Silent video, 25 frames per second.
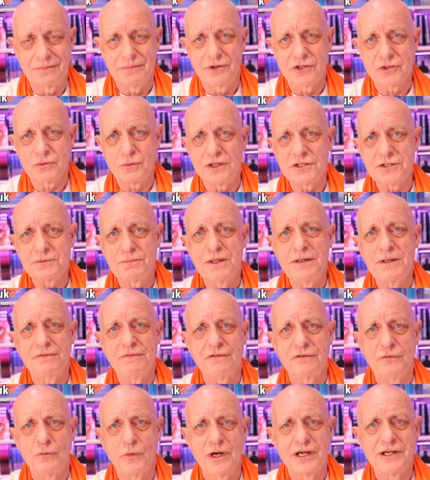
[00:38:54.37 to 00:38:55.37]
Because once people
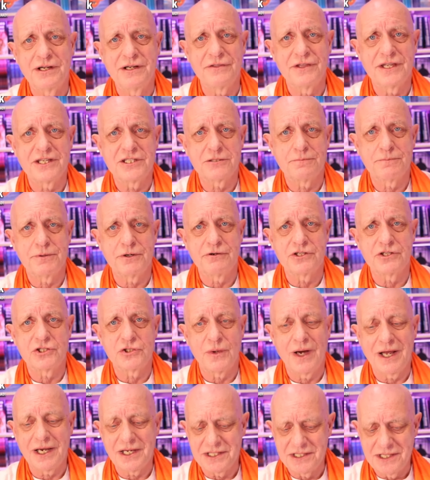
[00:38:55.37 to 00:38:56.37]
have awakened their
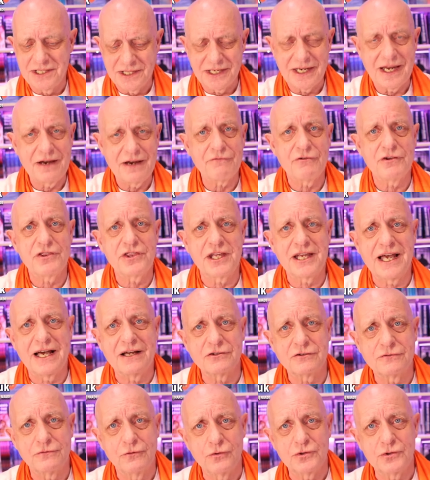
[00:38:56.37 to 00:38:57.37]
spirituality, then everything
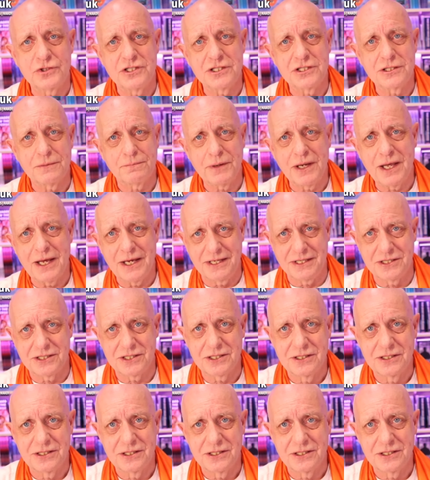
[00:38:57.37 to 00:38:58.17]
else falls into place.